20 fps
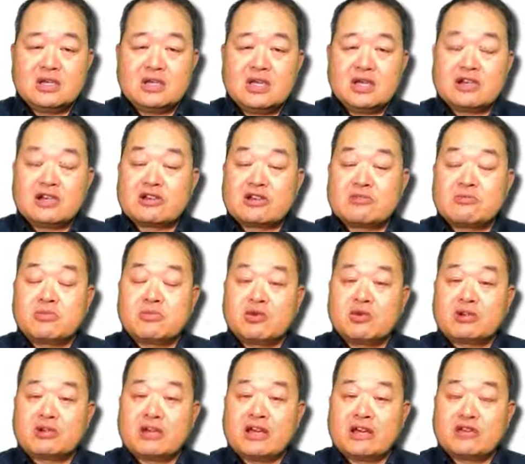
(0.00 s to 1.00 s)
Another
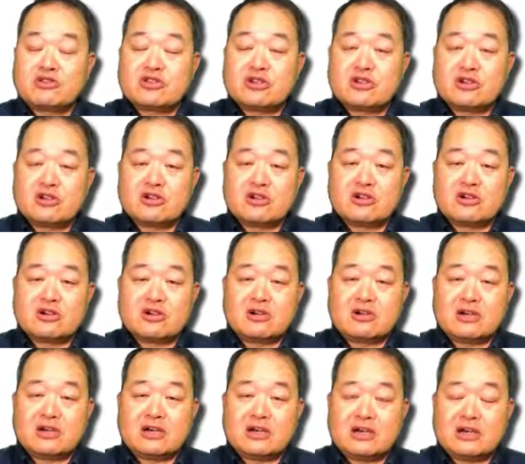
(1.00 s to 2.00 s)
important
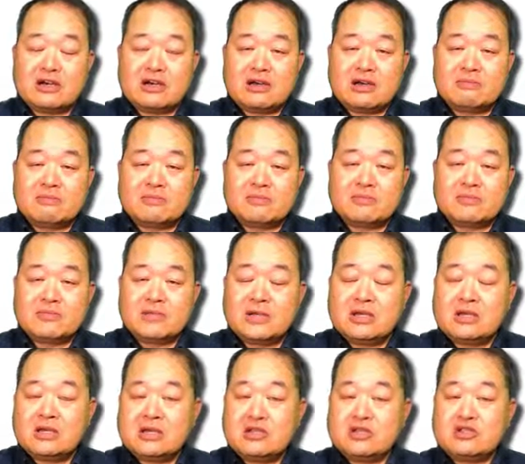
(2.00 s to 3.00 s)
healthcare
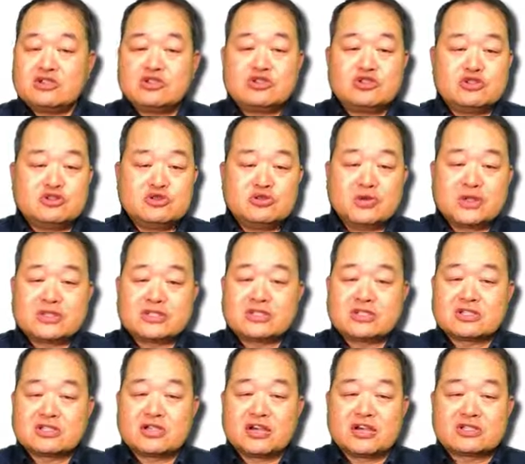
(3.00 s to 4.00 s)
issue was
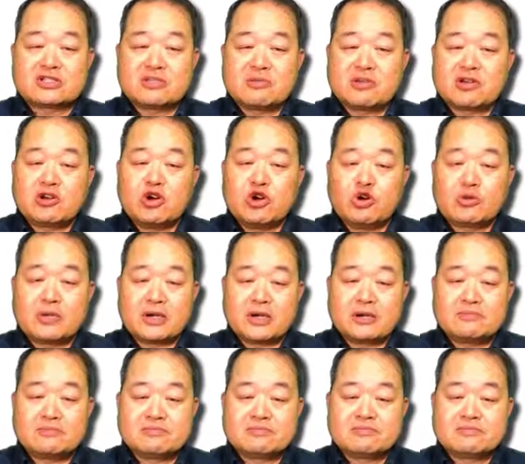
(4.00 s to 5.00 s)
this concept of
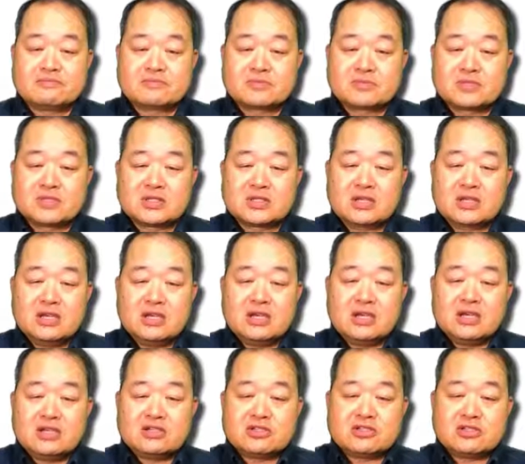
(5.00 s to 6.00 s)
COBRA.
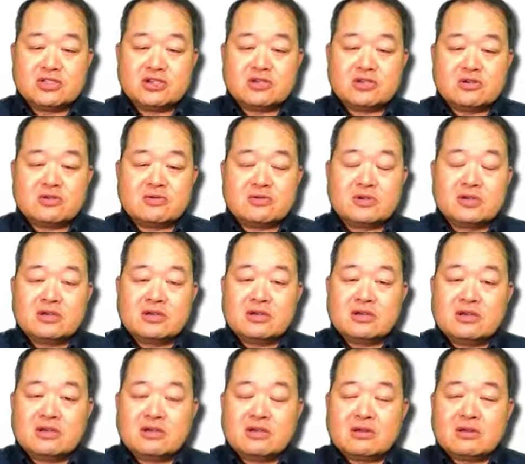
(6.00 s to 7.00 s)
So
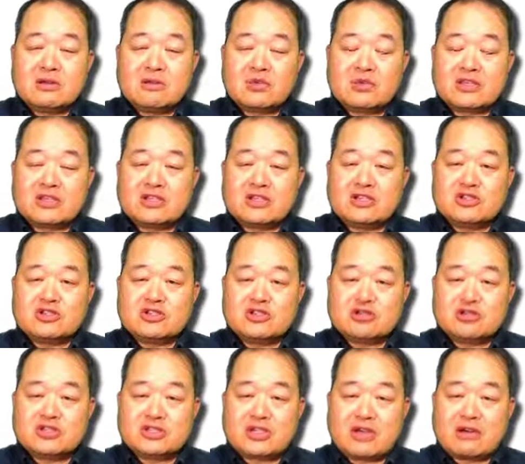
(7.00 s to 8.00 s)
one of the
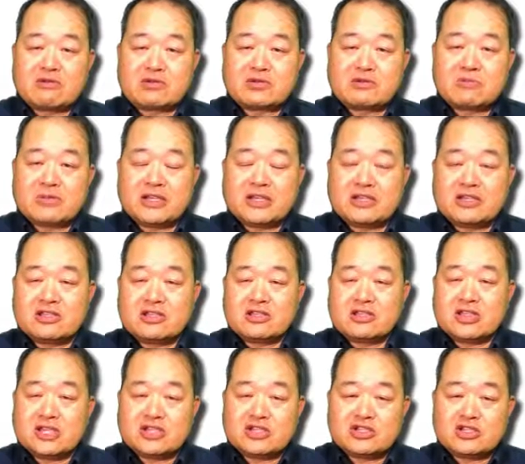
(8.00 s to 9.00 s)
issues that was plaguing the
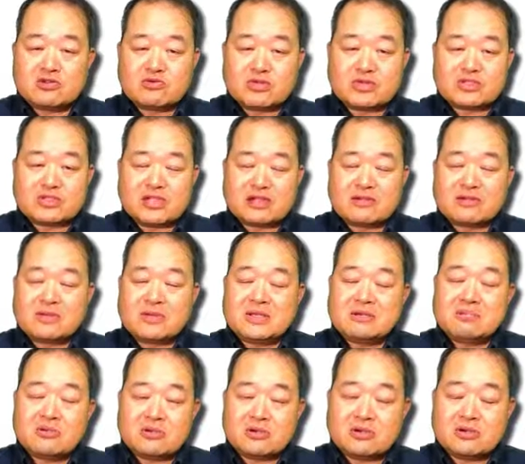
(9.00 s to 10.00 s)
nation was that
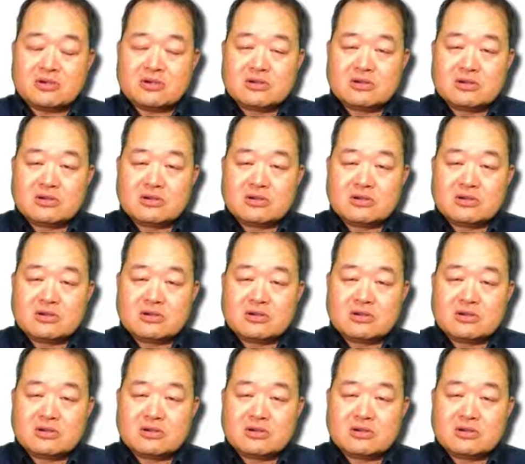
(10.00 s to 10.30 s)
people